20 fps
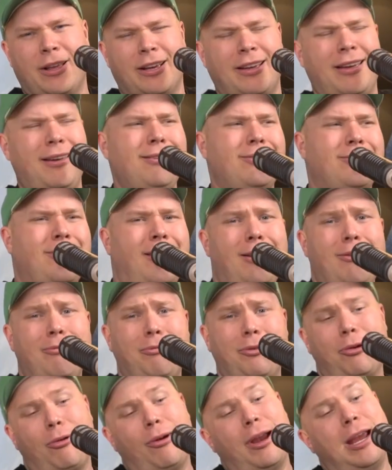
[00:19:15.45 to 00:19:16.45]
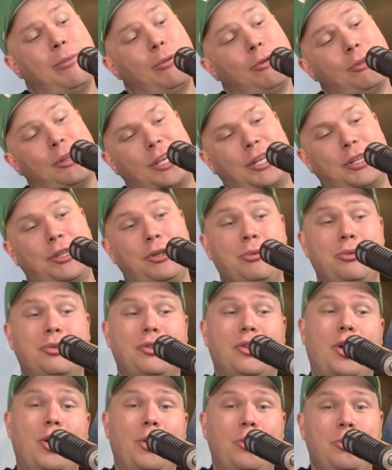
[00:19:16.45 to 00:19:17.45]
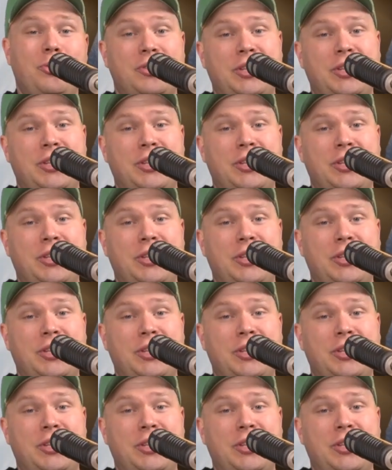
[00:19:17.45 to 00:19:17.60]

hey, sign up for Grammarly and use code